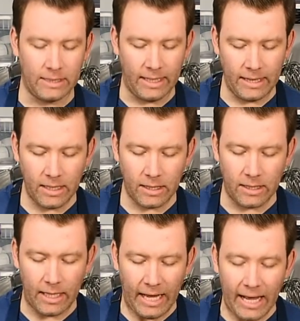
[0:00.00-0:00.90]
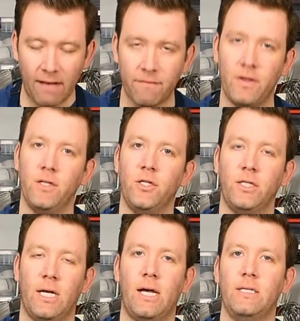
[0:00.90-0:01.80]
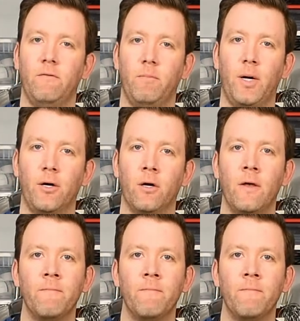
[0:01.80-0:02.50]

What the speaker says: and I think that the 1/2 inch size of butter